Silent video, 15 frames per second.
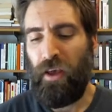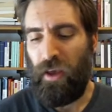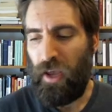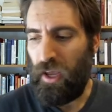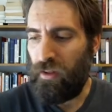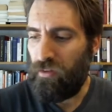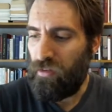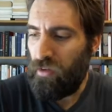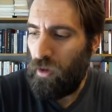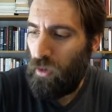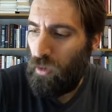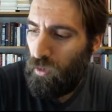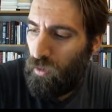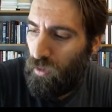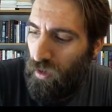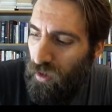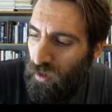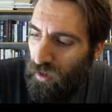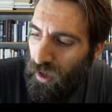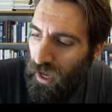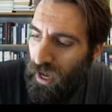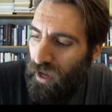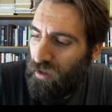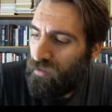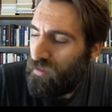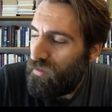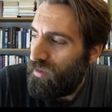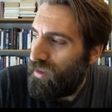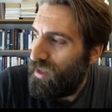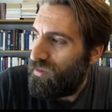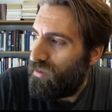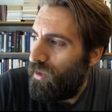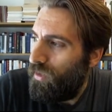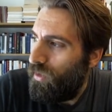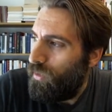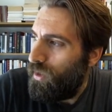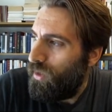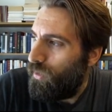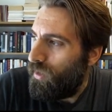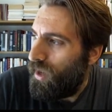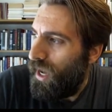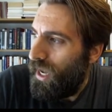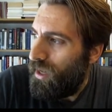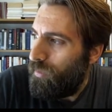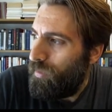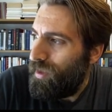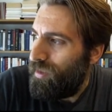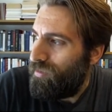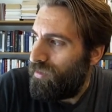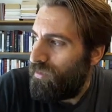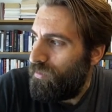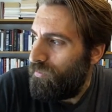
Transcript: And so as these colonial economies